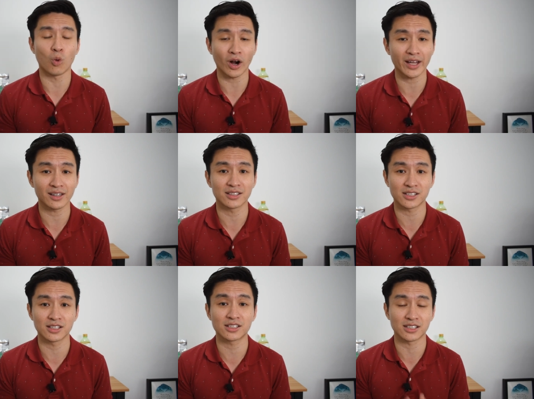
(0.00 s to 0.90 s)
walking
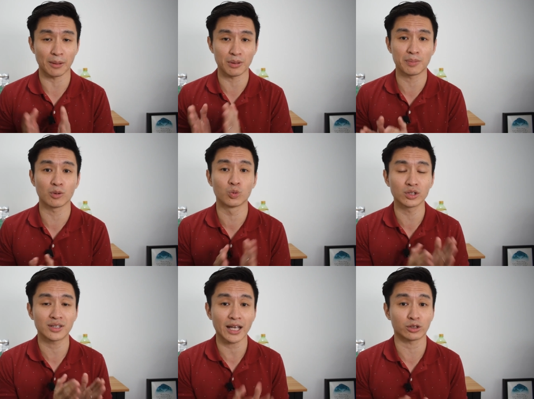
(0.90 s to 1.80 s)
distance that people
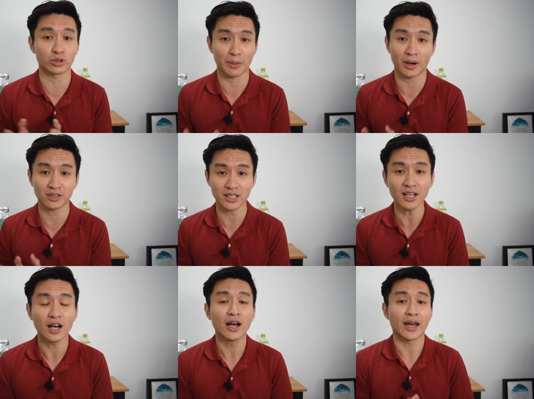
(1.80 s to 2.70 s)
would take to the
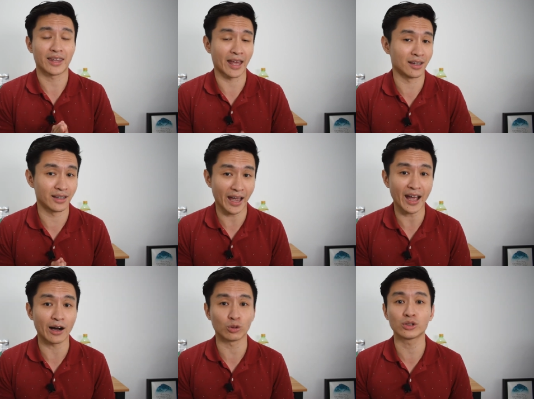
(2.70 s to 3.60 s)
MRT. And
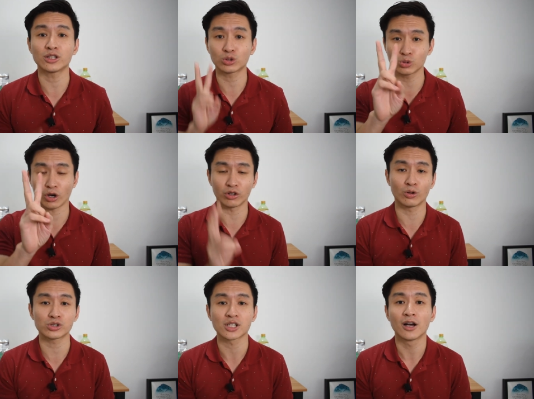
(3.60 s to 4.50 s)
there are only two
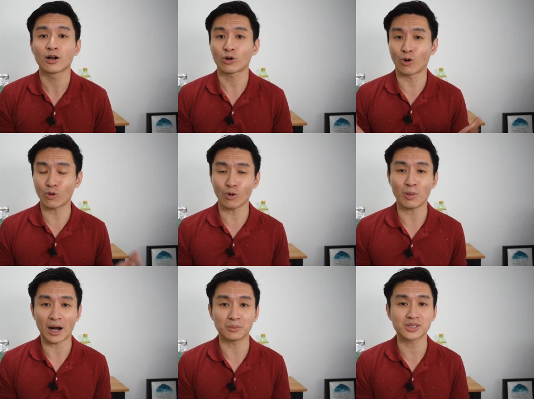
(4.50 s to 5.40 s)
condos, Coco
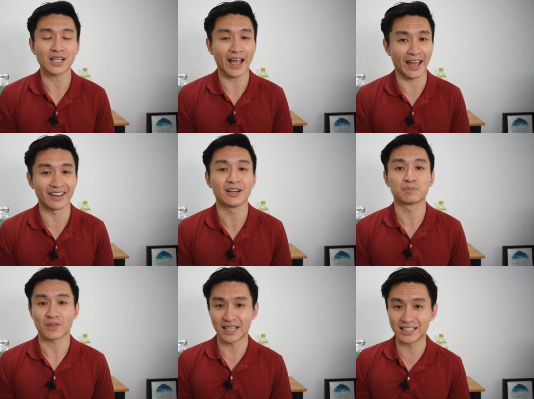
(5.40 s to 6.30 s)
Palms and
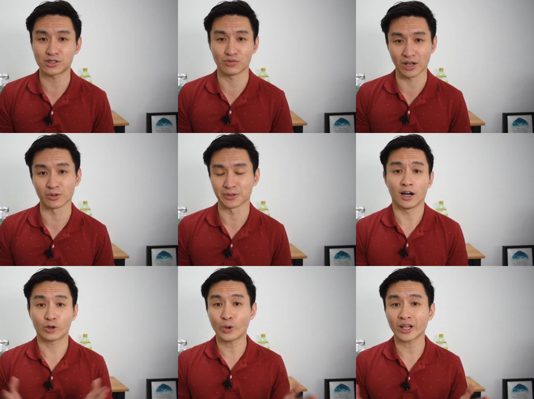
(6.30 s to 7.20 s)
East Vale.
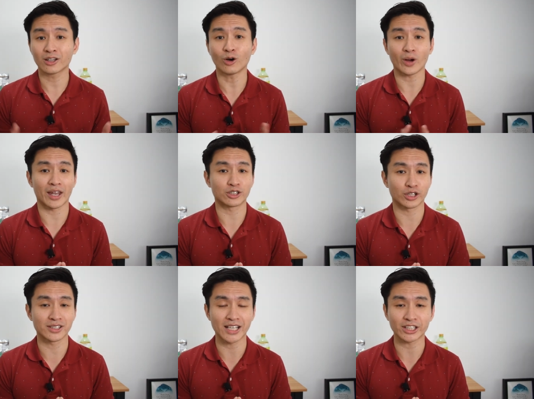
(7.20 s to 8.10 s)
A quick look at the
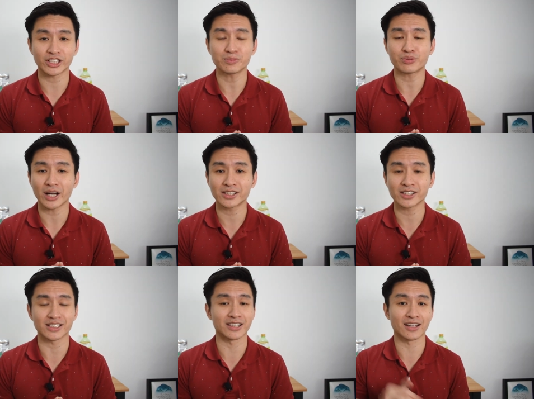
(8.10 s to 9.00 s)
transaction
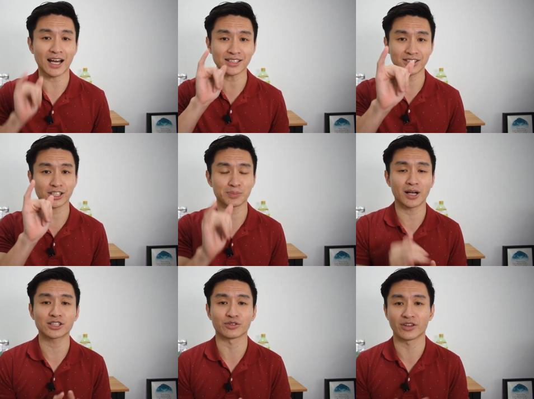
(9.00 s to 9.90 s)
prices in the last 6
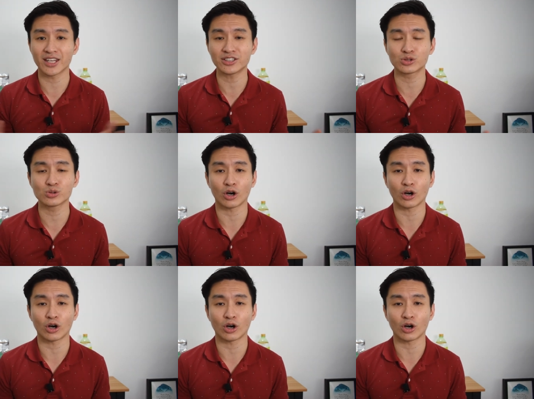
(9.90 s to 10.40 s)
months of these two